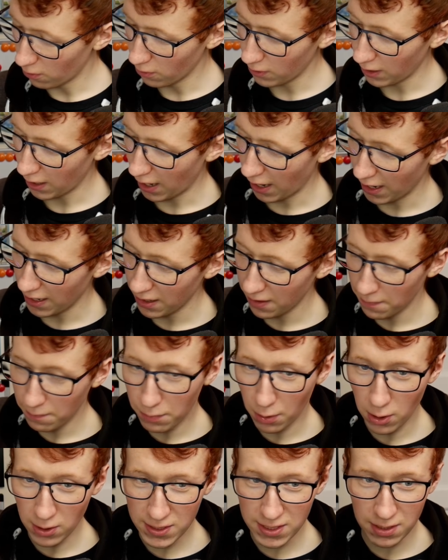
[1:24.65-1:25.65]
okay.
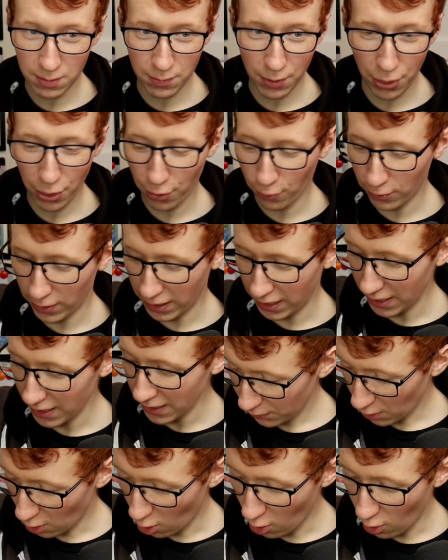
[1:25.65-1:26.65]
Box number three.
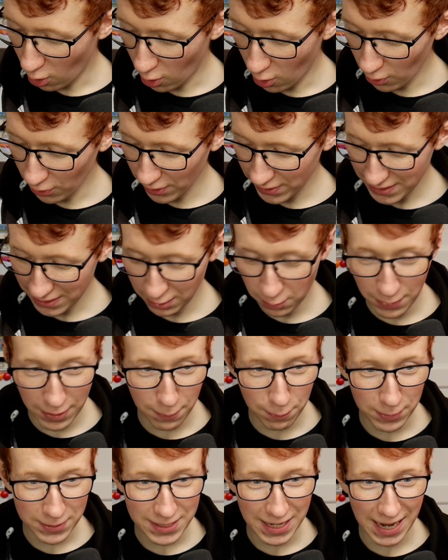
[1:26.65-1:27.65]
Oh, oh, there's a little bit
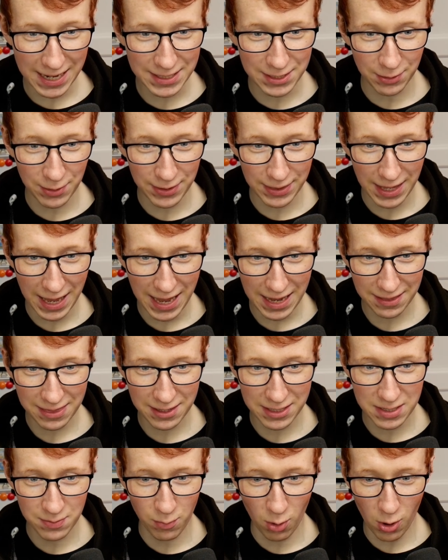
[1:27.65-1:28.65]
of protector in there.
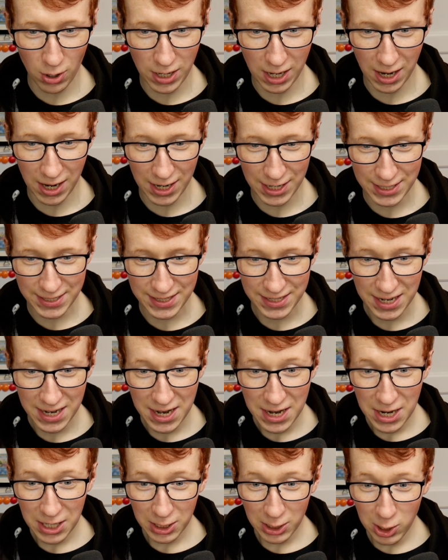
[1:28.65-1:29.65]
There's more cards.
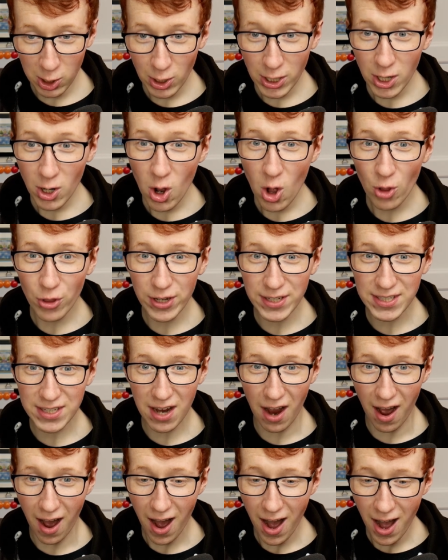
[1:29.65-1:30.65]
Look at all these
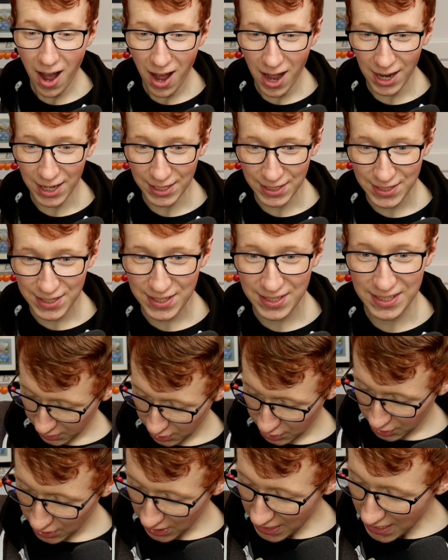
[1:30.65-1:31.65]
cards.
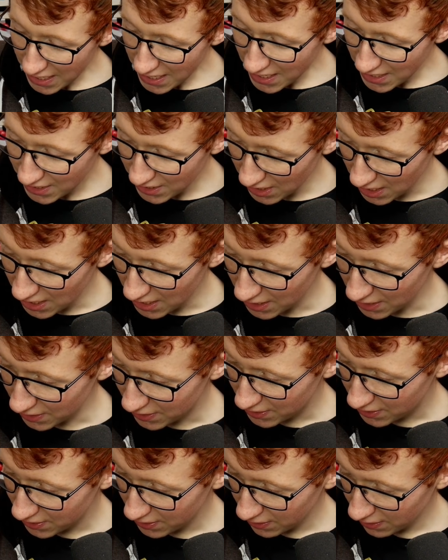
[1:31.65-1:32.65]

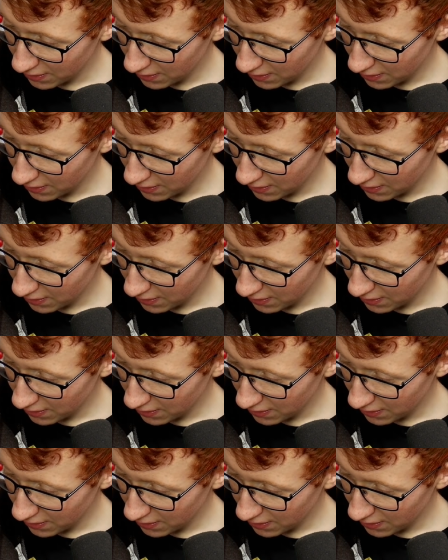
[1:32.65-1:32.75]
Jesus.